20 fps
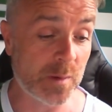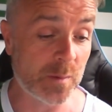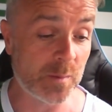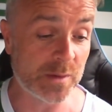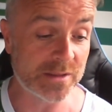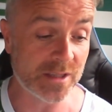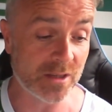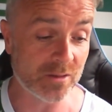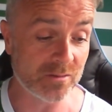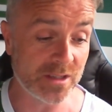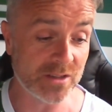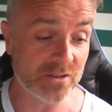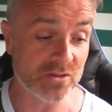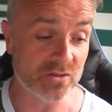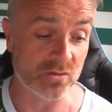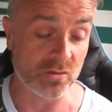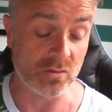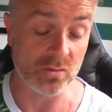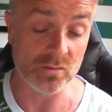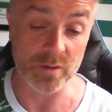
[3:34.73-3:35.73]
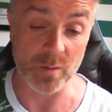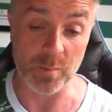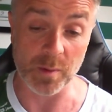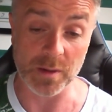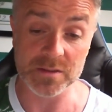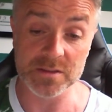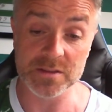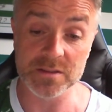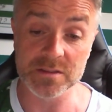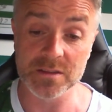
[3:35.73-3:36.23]
But Celtic stole the
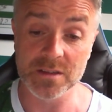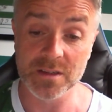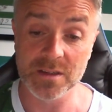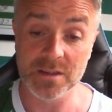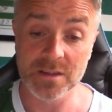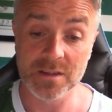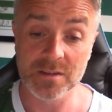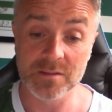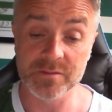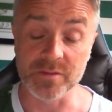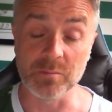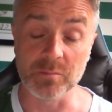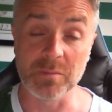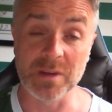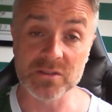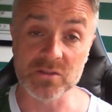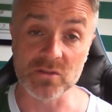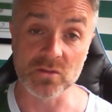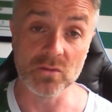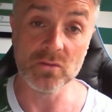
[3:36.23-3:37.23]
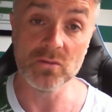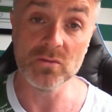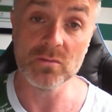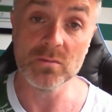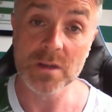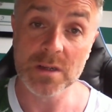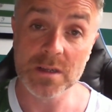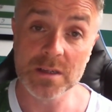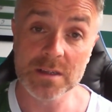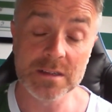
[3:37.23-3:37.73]
buzz from my soul
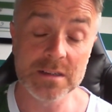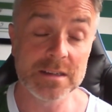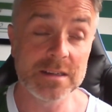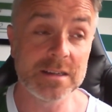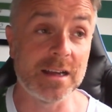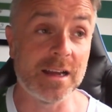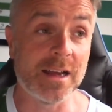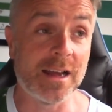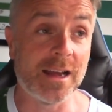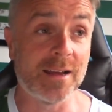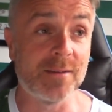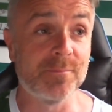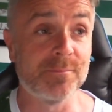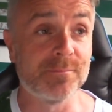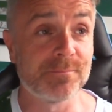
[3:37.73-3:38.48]
by